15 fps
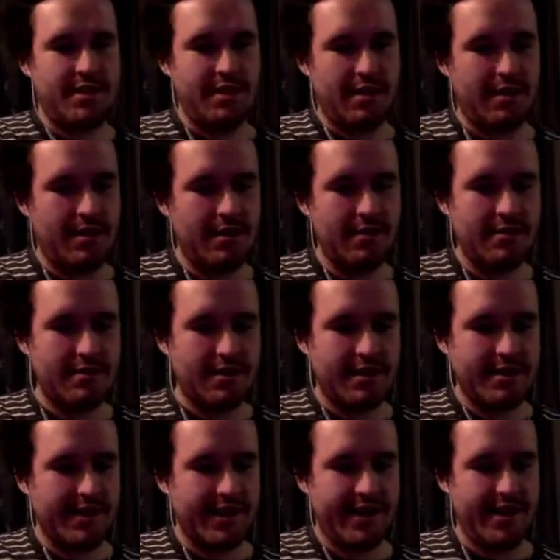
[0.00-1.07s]
to
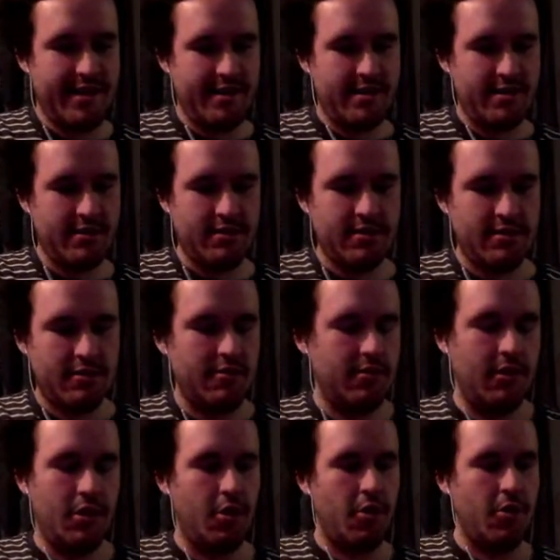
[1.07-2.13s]
because I can't
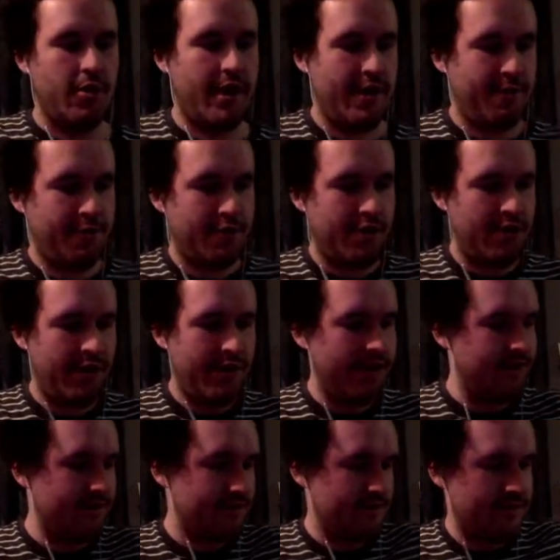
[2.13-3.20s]
learn every
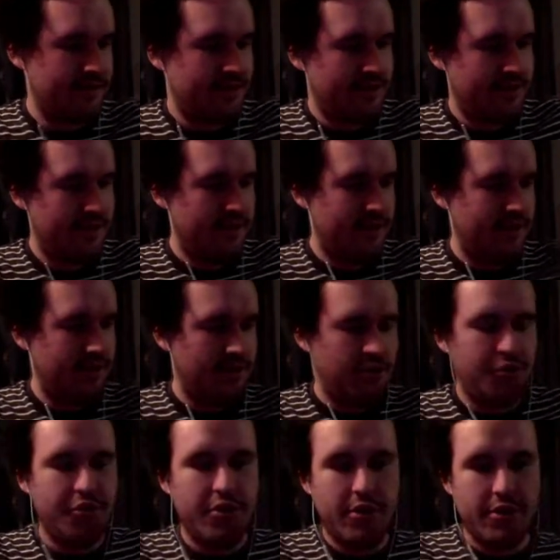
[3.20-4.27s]
like
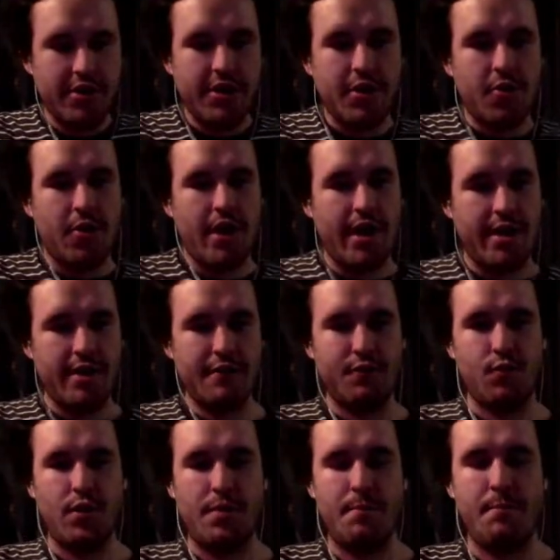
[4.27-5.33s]
little nook and cranny
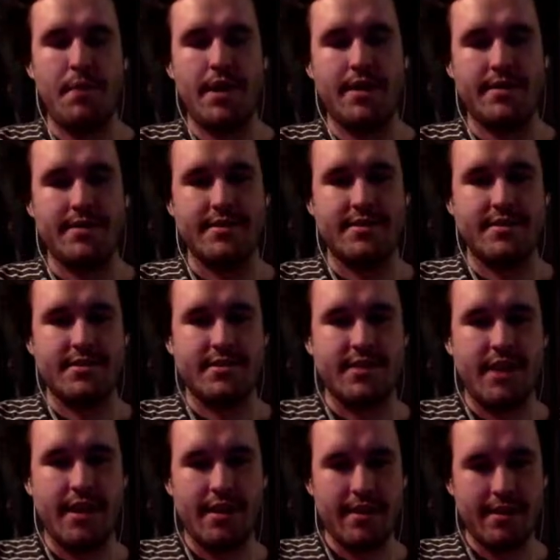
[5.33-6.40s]
of what makes a
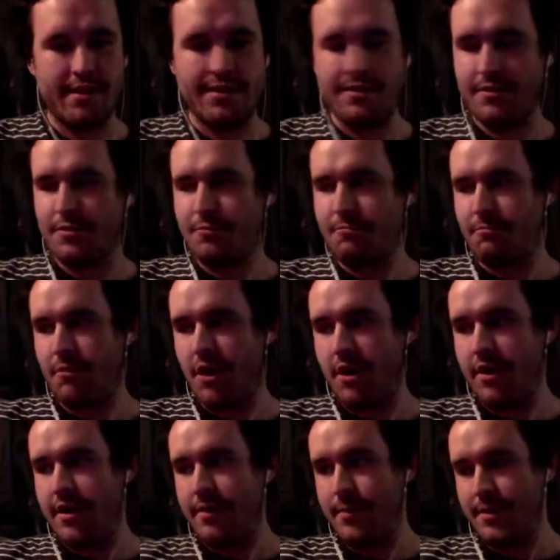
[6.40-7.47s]
society
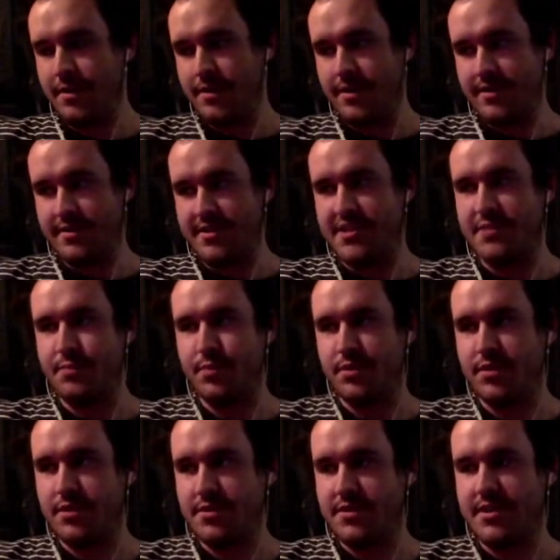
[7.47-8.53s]
run. I'm going to need to
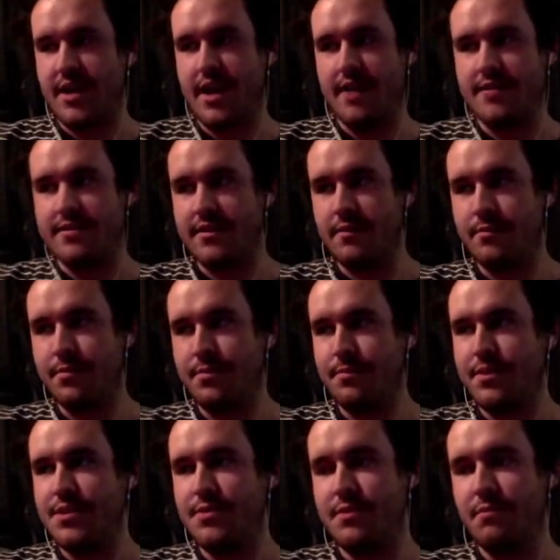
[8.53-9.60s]
split those tasks up
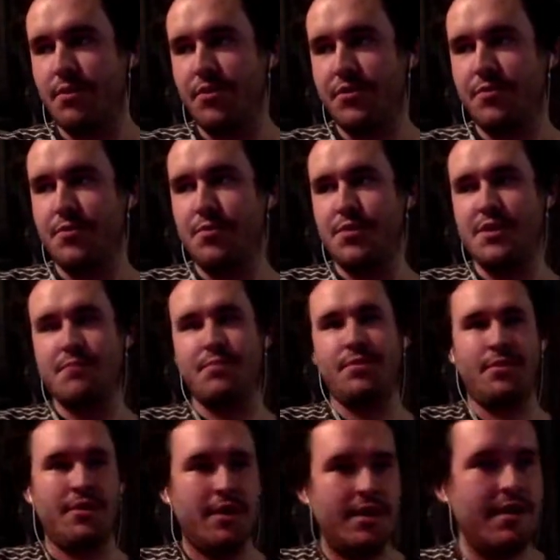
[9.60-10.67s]
between multiple
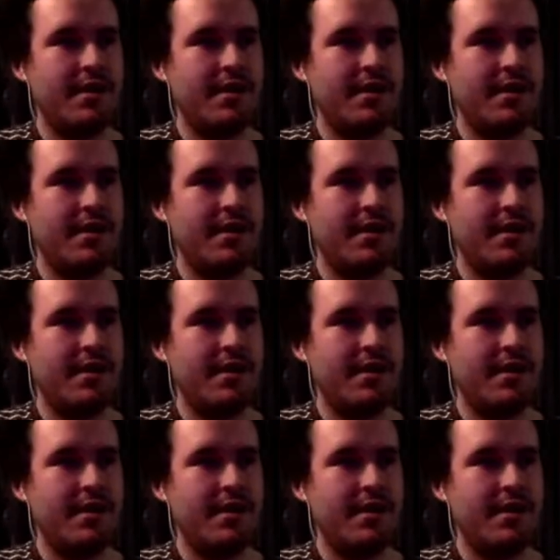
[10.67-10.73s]
people.